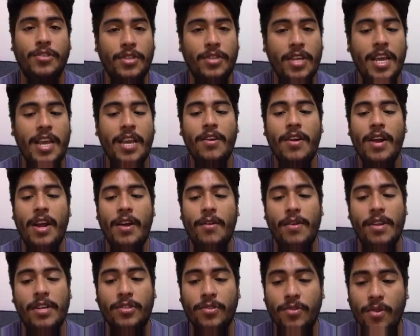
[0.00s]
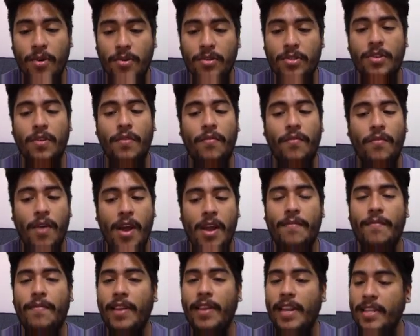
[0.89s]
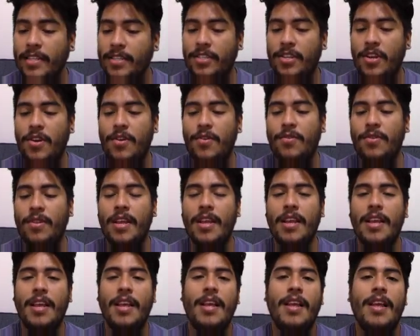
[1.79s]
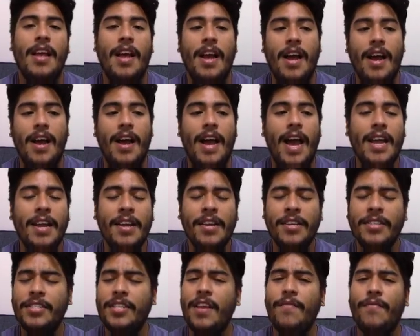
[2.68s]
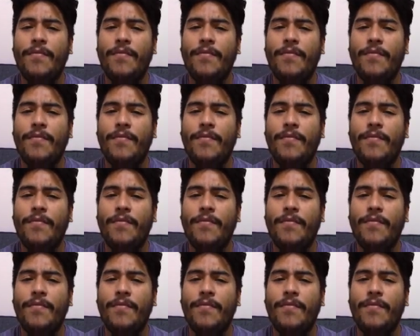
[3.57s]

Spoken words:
see here, I already scrolled to Fred Flintstone. I could see